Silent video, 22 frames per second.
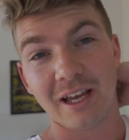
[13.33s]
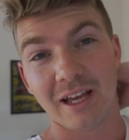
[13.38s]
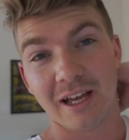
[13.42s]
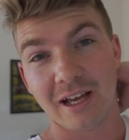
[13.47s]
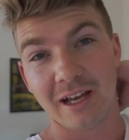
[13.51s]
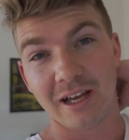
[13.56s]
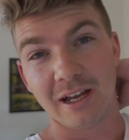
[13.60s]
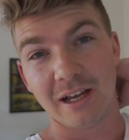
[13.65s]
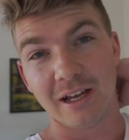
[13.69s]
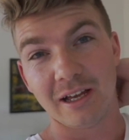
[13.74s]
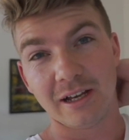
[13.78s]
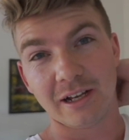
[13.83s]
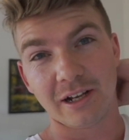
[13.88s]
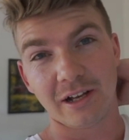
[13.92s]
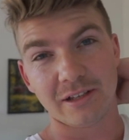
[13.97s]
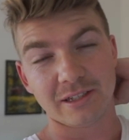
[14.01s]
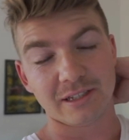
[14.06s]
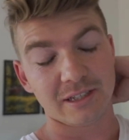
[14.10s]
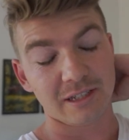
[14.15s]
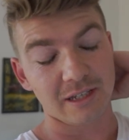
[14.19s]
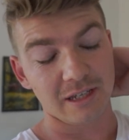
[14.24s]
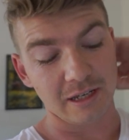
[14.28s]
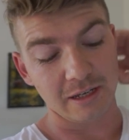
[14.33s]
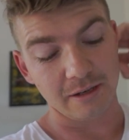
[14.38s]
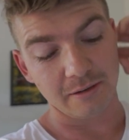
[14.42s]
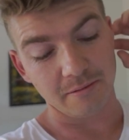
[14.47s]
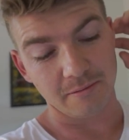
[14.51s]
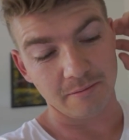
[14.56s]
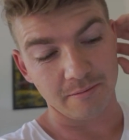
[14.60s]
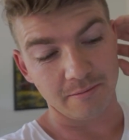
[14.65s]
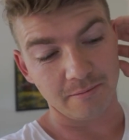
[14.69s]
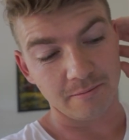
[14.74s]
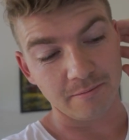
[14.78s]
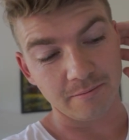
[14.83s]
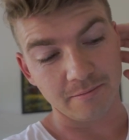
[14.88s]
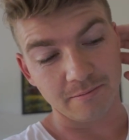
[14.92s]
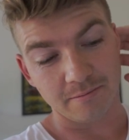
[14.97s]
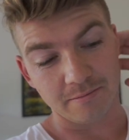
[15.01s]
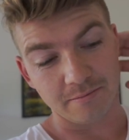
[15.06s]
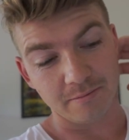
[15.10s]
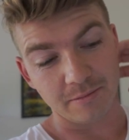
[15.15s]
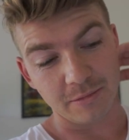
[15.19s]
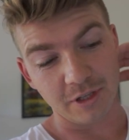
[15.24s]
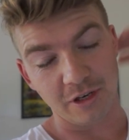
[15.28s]
Uh, I got
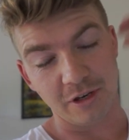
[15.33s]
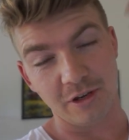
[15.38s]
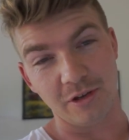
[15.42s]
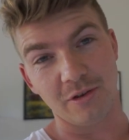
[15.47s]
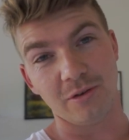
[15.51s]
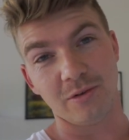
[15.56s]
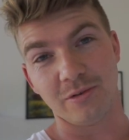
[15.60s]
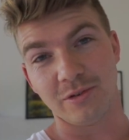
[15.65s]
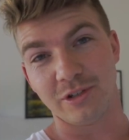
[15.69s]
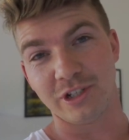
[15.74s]
some new